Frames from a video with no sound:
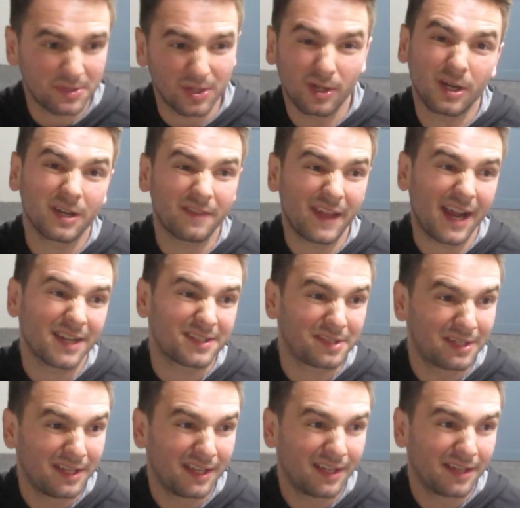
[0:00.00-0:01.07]
a lot of that,
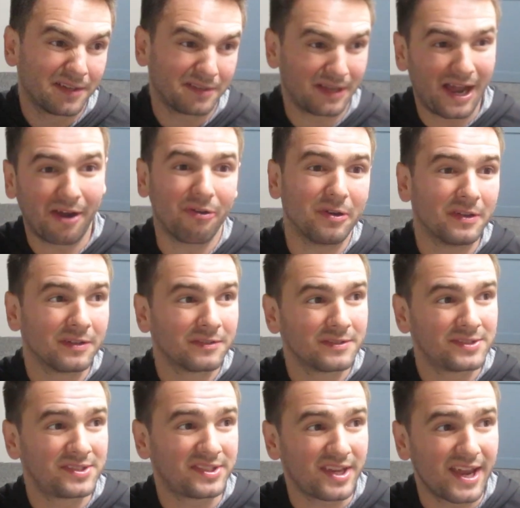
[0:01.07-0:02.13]
I would
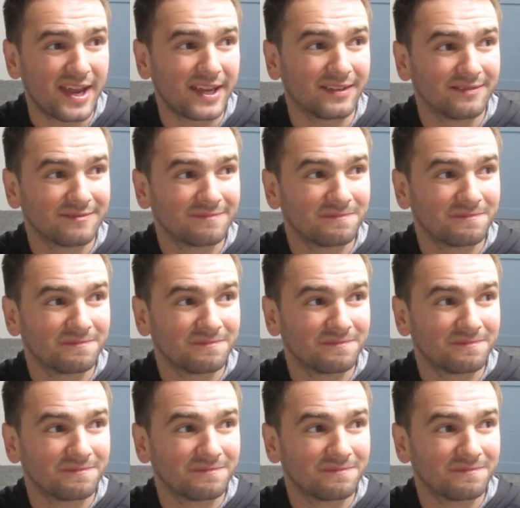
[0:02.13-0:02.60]
say,